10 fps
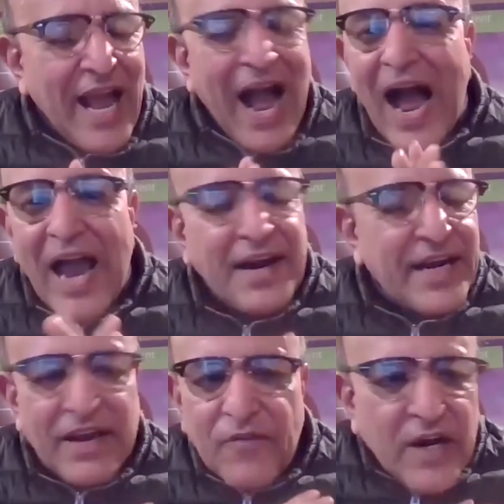I
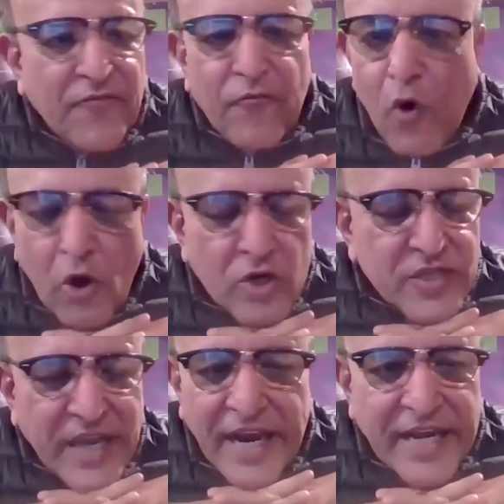never force
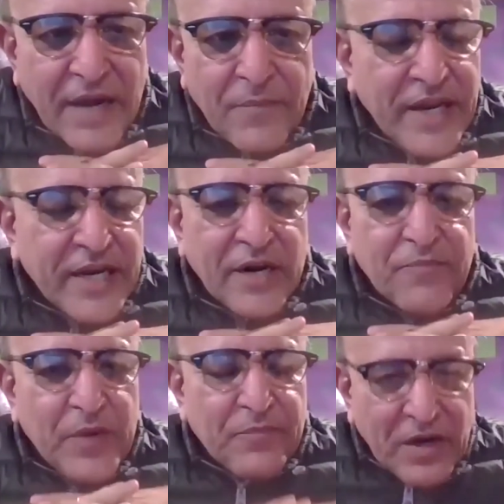any American
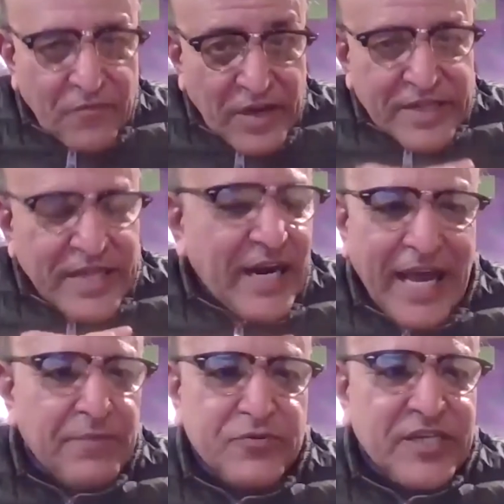people with their
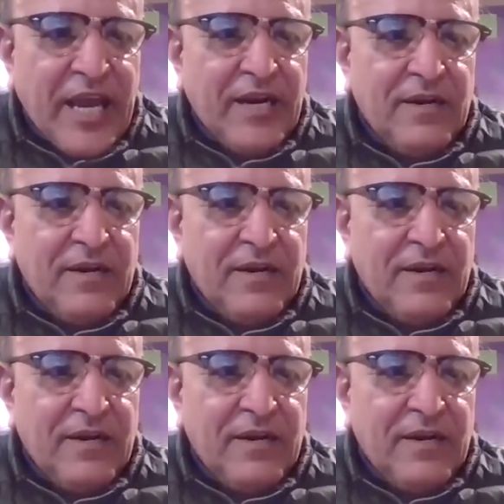lifestyle.